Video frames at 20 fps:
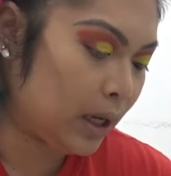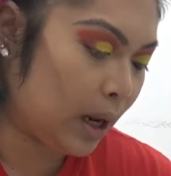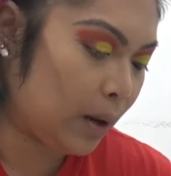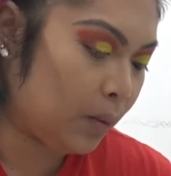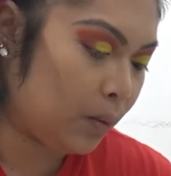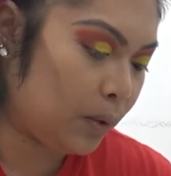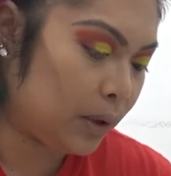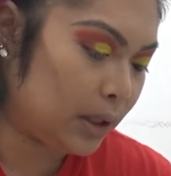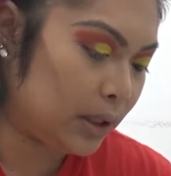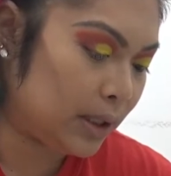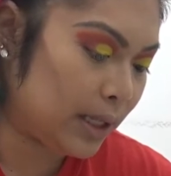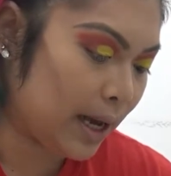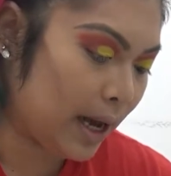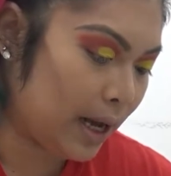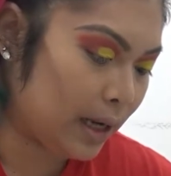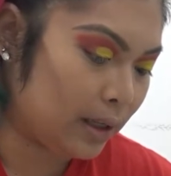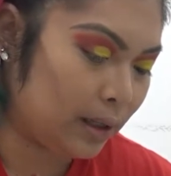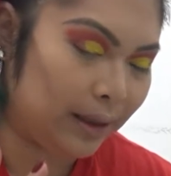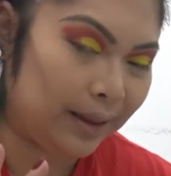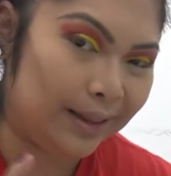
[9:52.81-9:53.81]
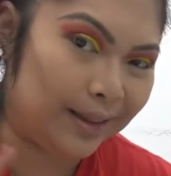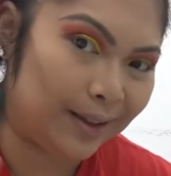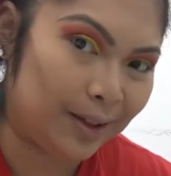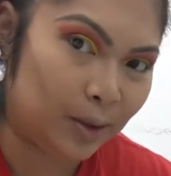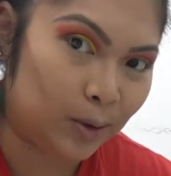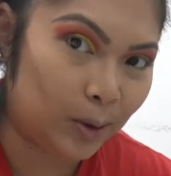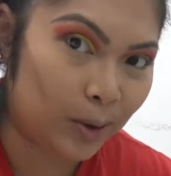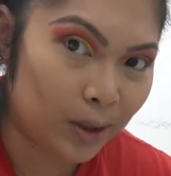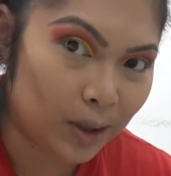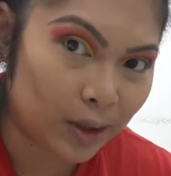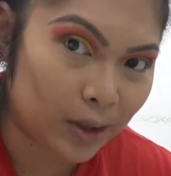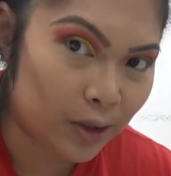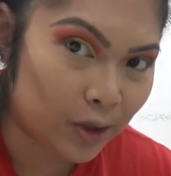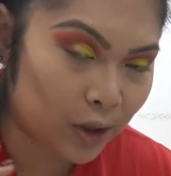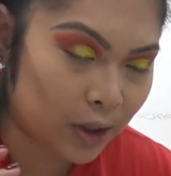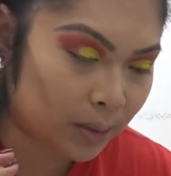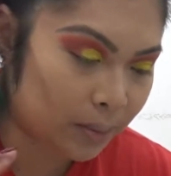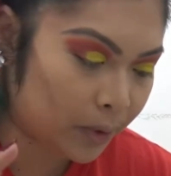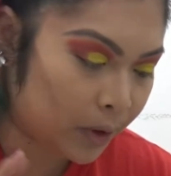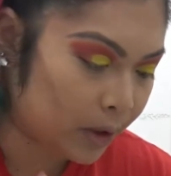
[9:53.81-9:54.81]
I wanted to add a little
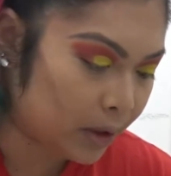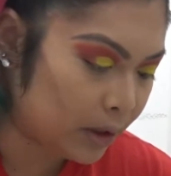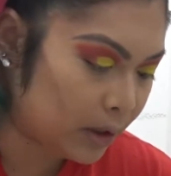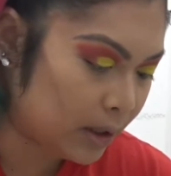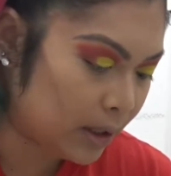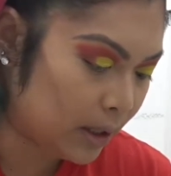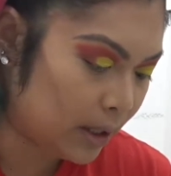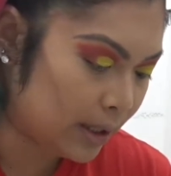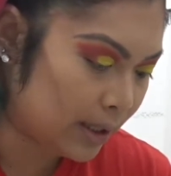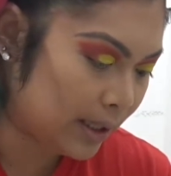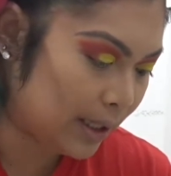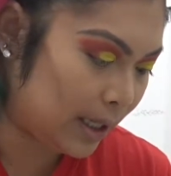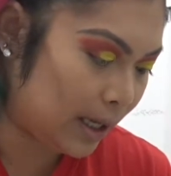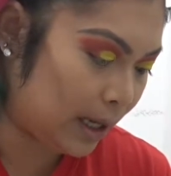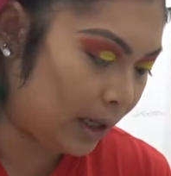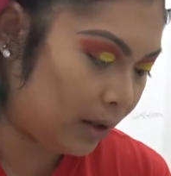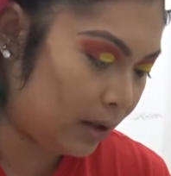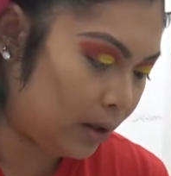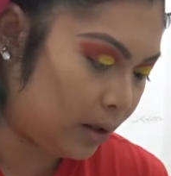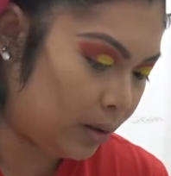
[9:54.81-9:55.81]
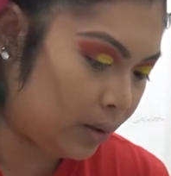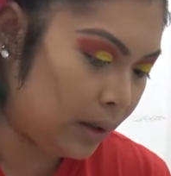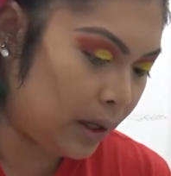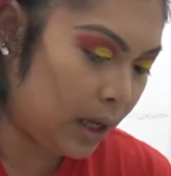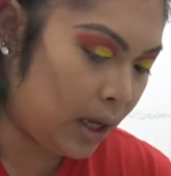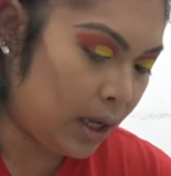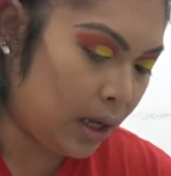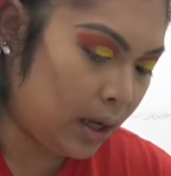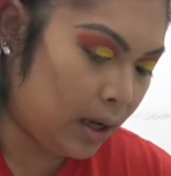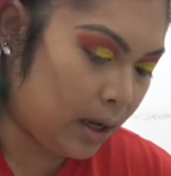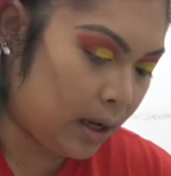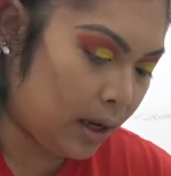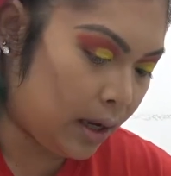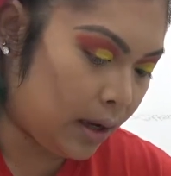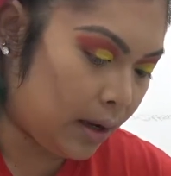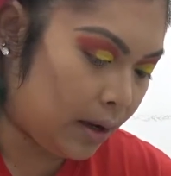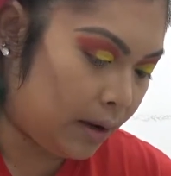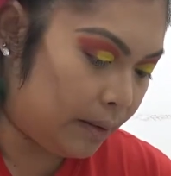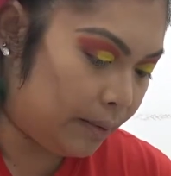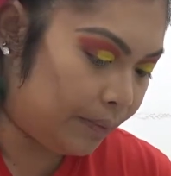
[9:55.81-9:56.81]
shimmer to this yellow
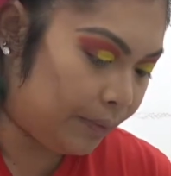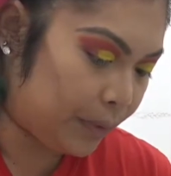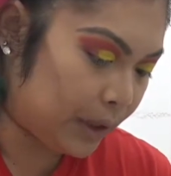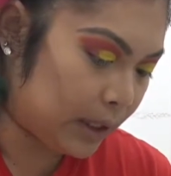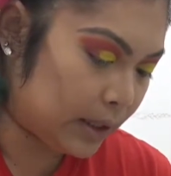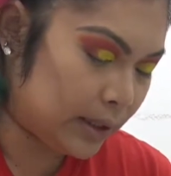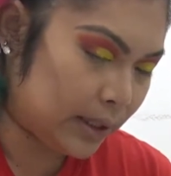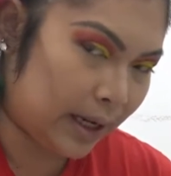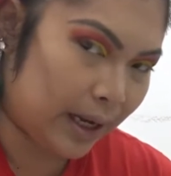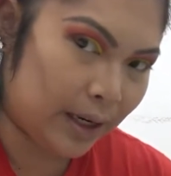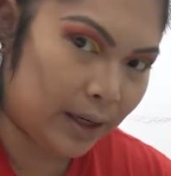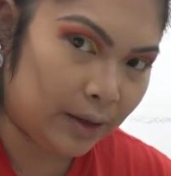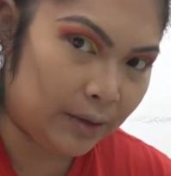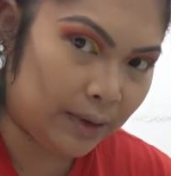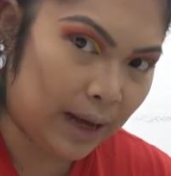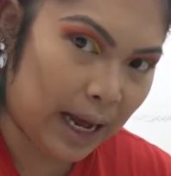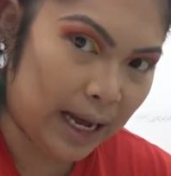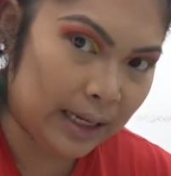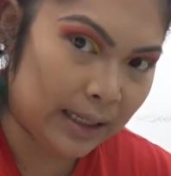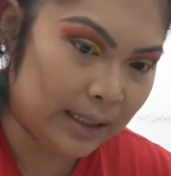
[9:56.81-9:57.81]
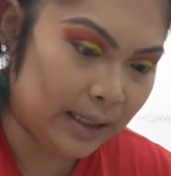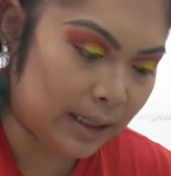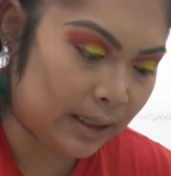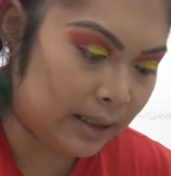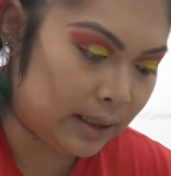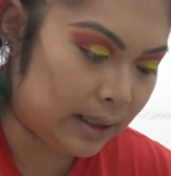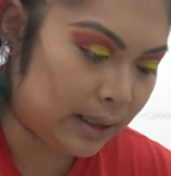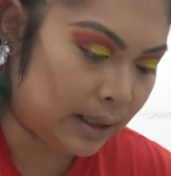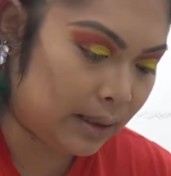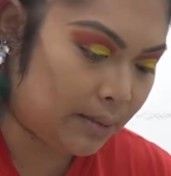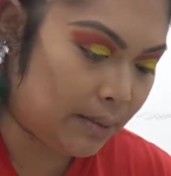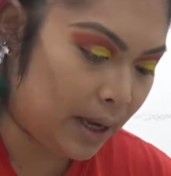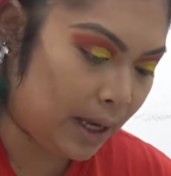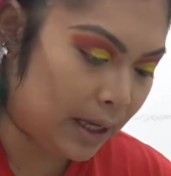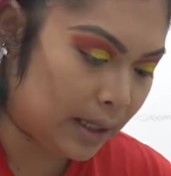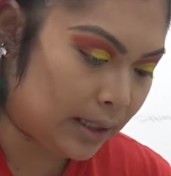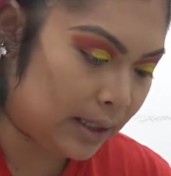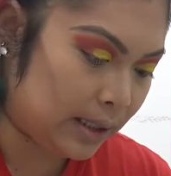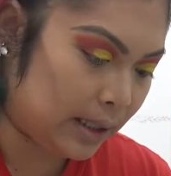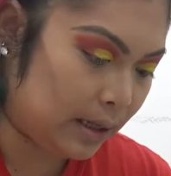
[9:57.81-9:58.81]
to kind of accent it, make
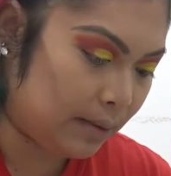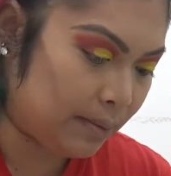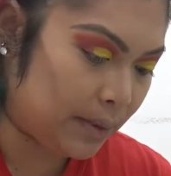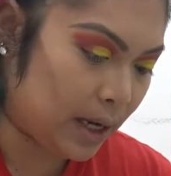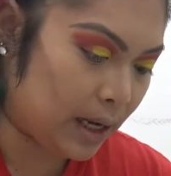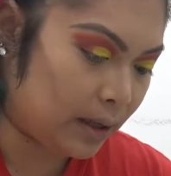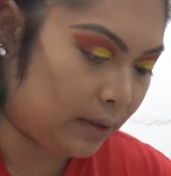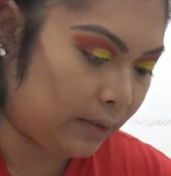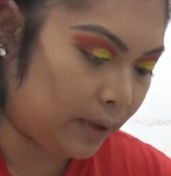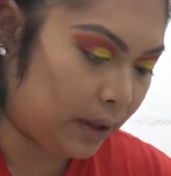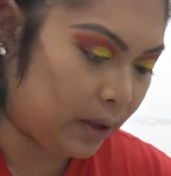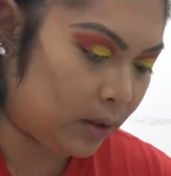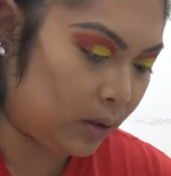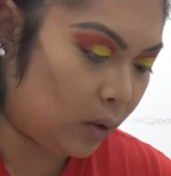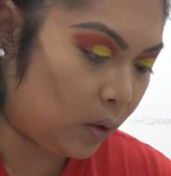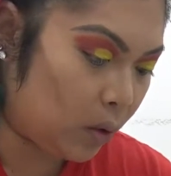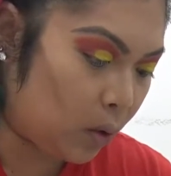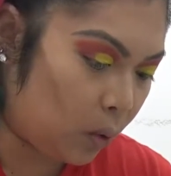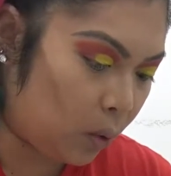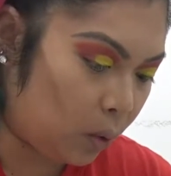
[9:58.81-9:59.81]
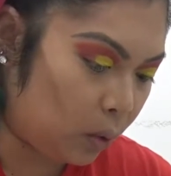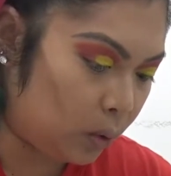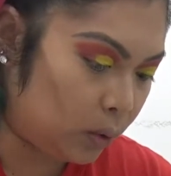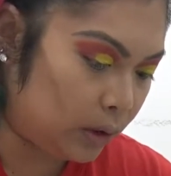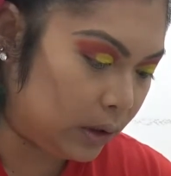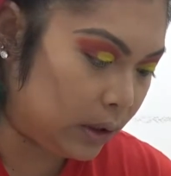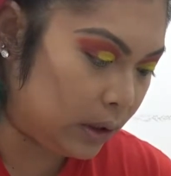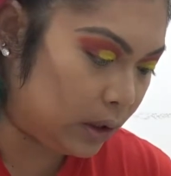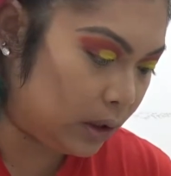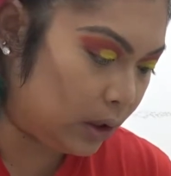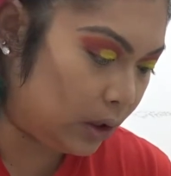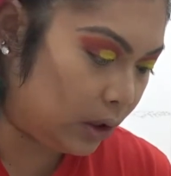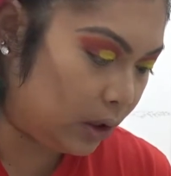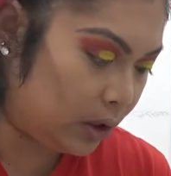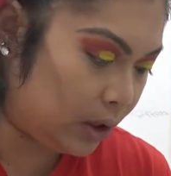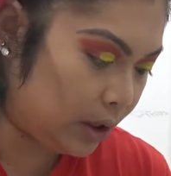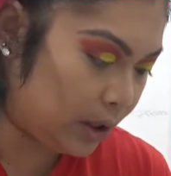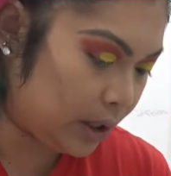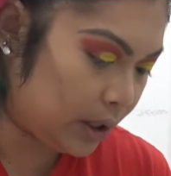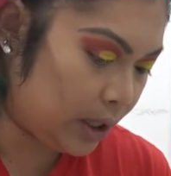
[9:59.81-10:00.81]
it seem kind of like a gold
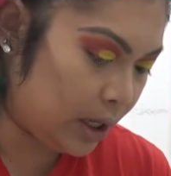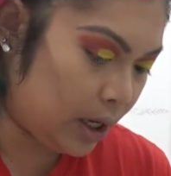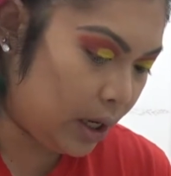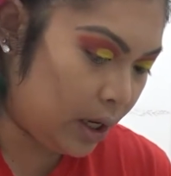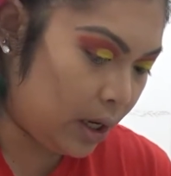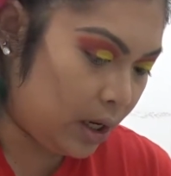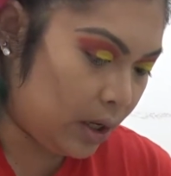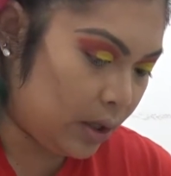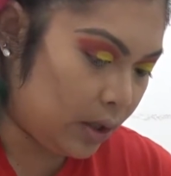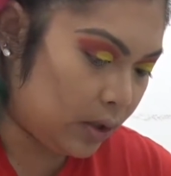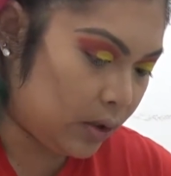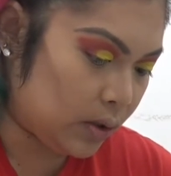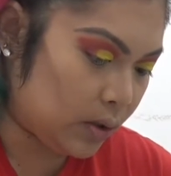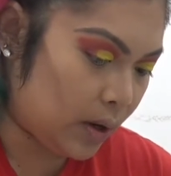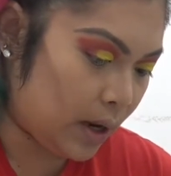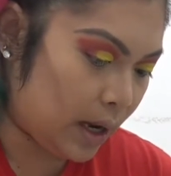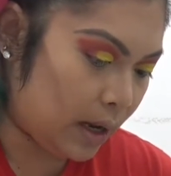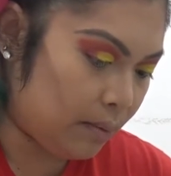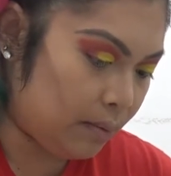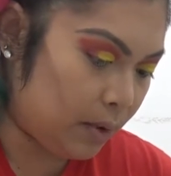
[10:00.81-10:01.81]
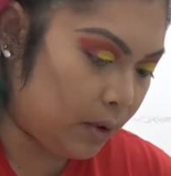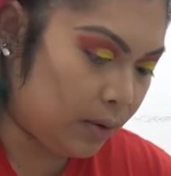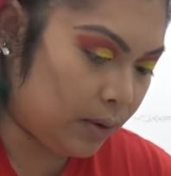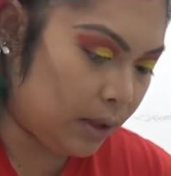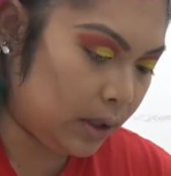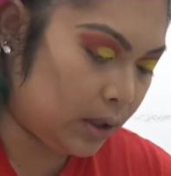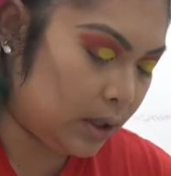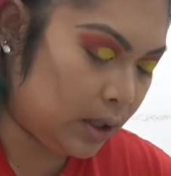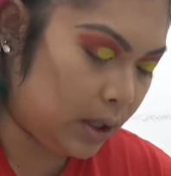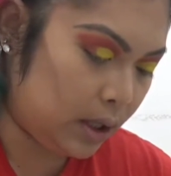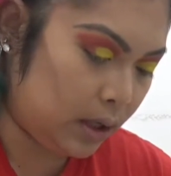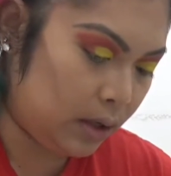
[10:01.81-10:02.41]
look. So I'm going to